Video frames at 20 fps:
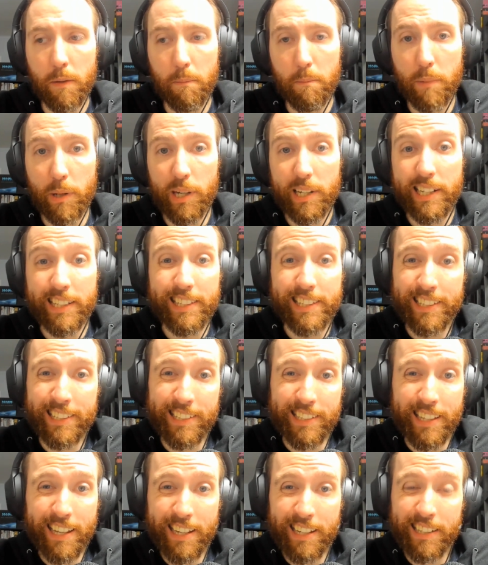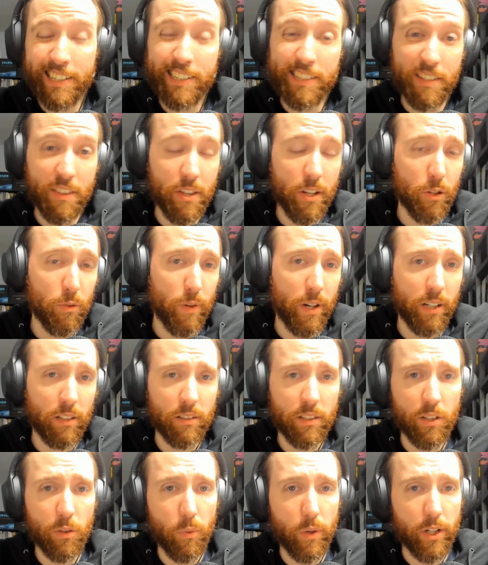But at the end of the day, it is
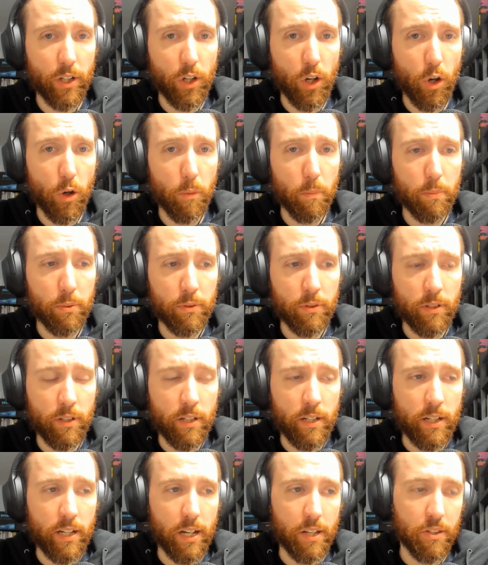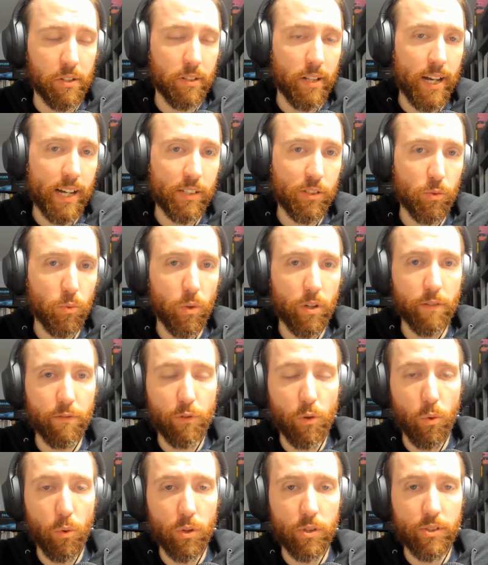theoretically a way to cope. And the last one,
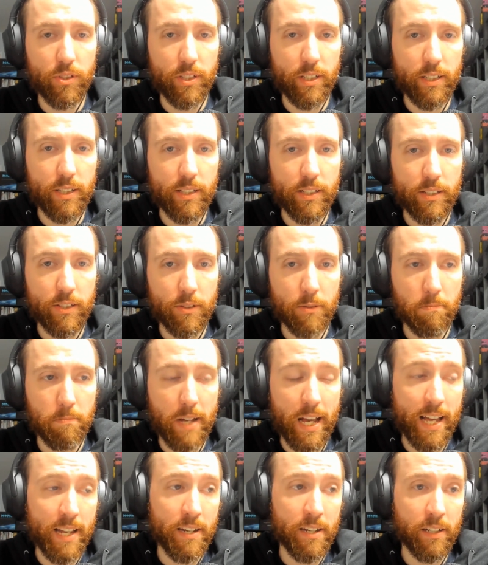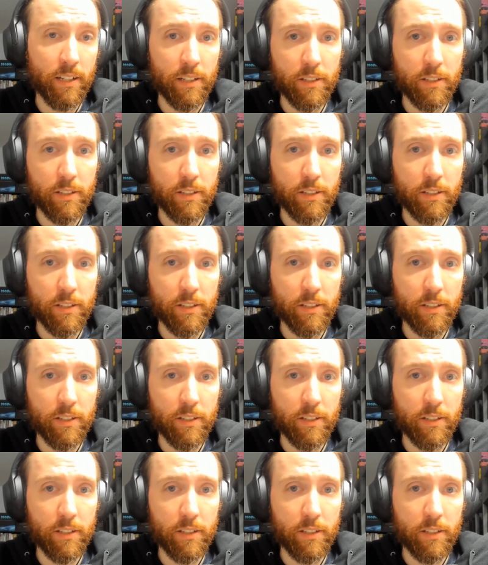of course, is ending